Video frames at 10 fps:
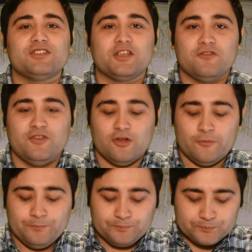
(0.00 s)
Like, you
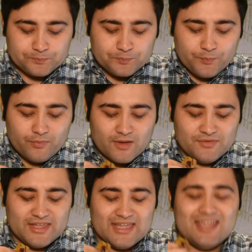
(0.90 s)
feel
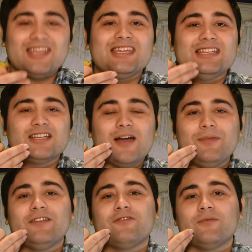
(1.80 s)
the heat
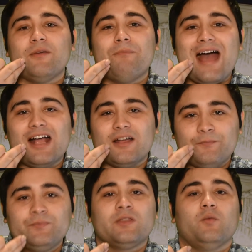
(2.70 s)
coming from the back
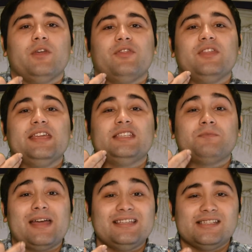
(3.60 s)
with the
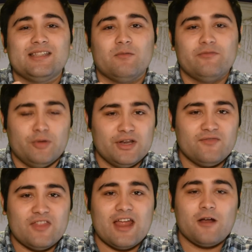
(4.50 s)
spices that we've put
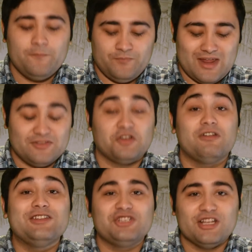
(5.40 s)
in there and the
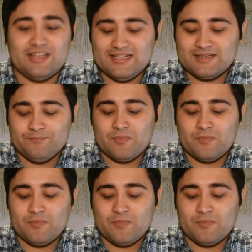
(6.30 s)
green chilies.